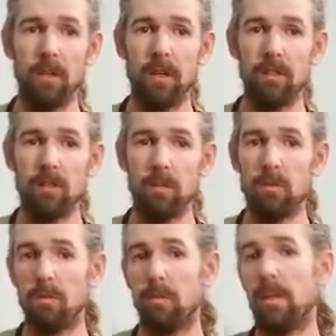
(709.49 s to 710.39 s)
in
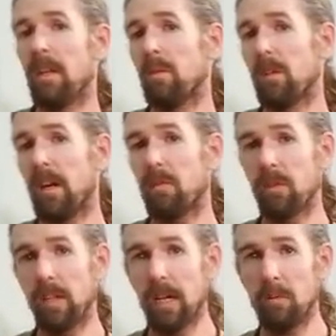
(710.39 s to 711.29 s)
terms of being able to have
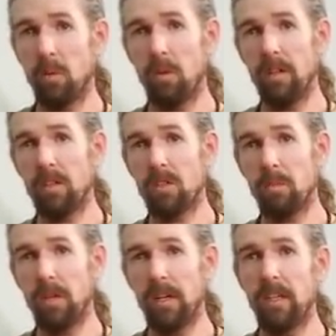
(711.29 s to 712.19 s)
reliable water
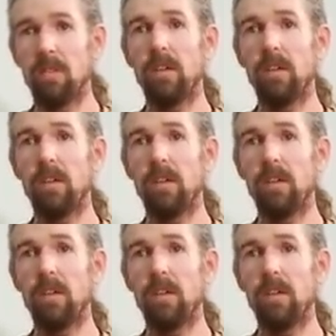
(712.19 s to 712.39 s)
supply.